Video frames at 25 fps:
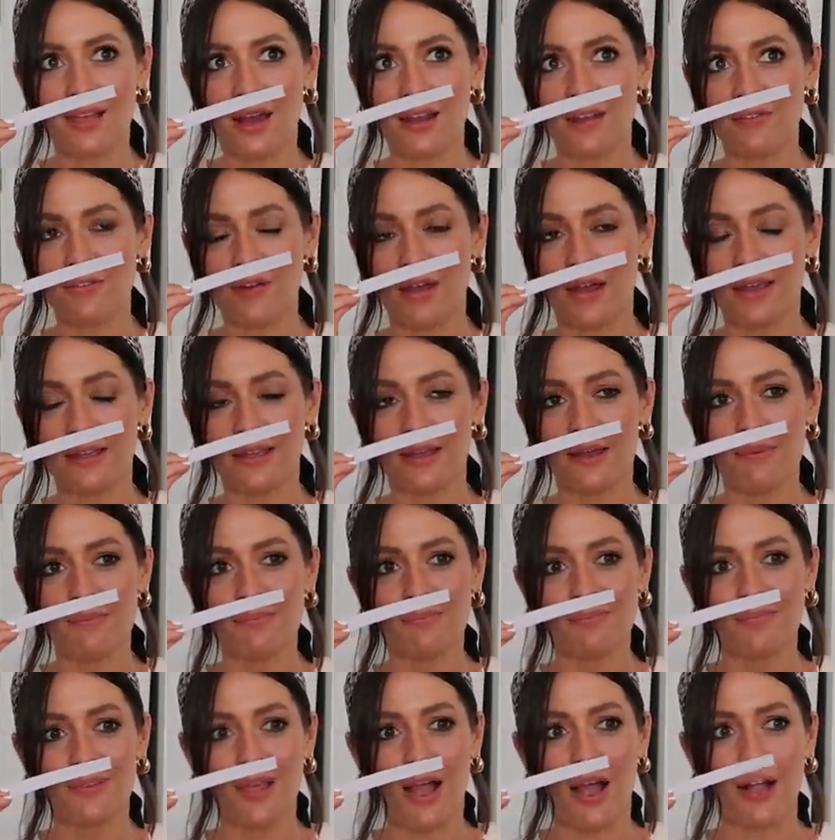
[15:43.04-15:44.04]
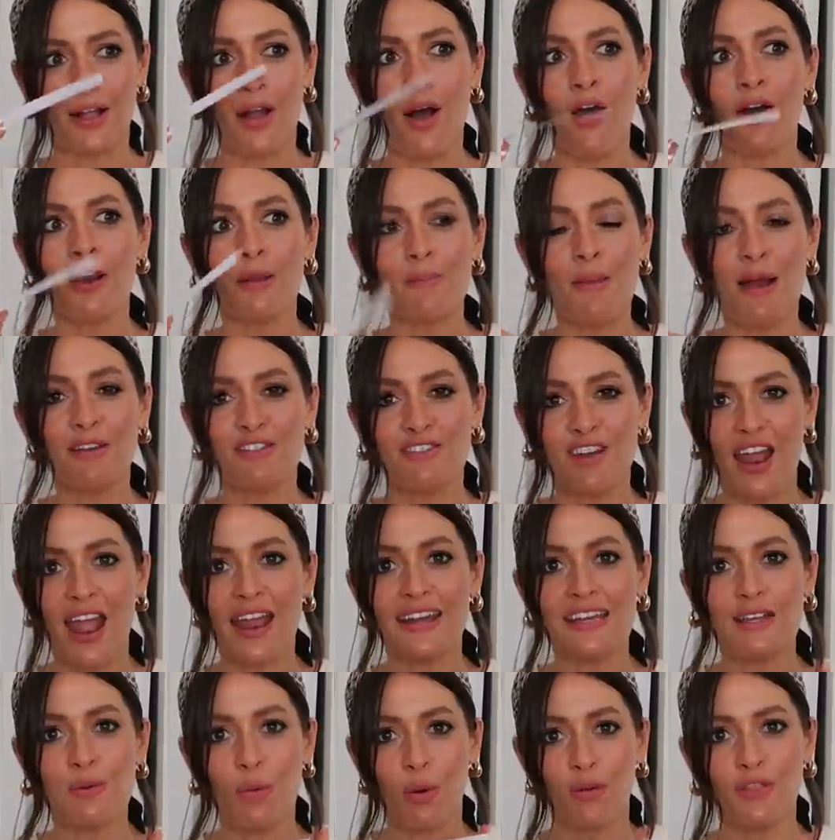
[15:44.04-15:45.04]
kind of like, I can't imagine
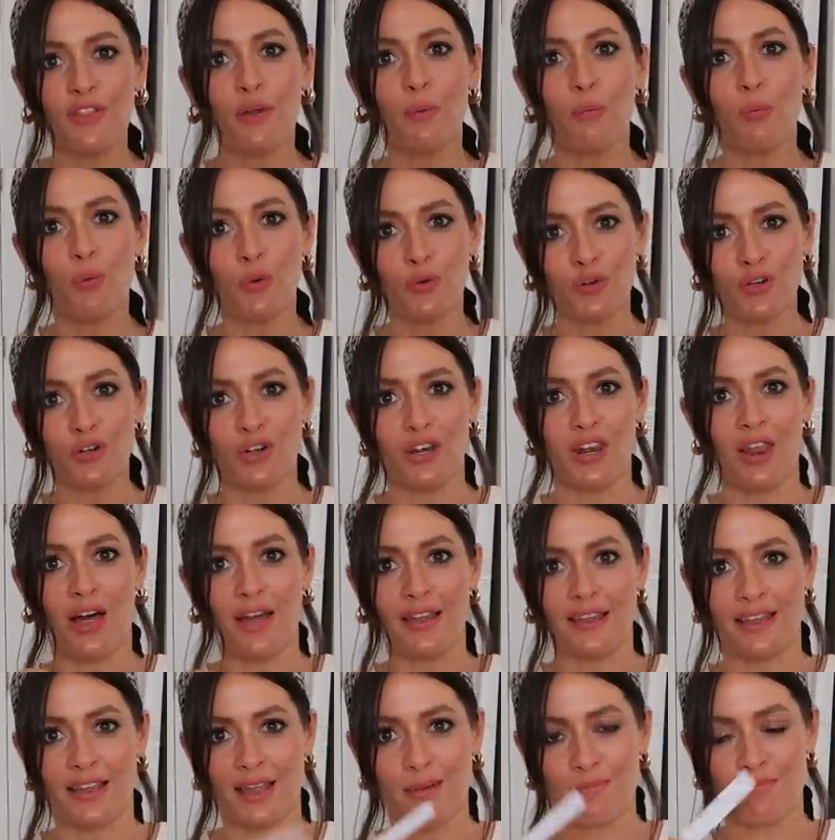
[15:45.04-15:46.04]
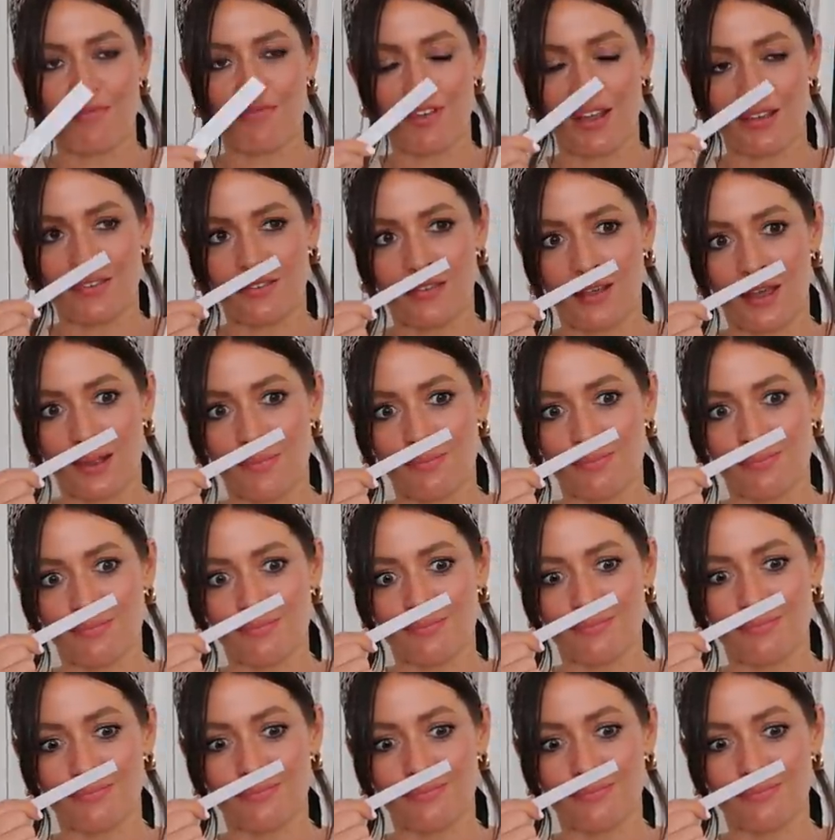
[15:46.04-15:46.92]
anyone that wouldn't like Empressa.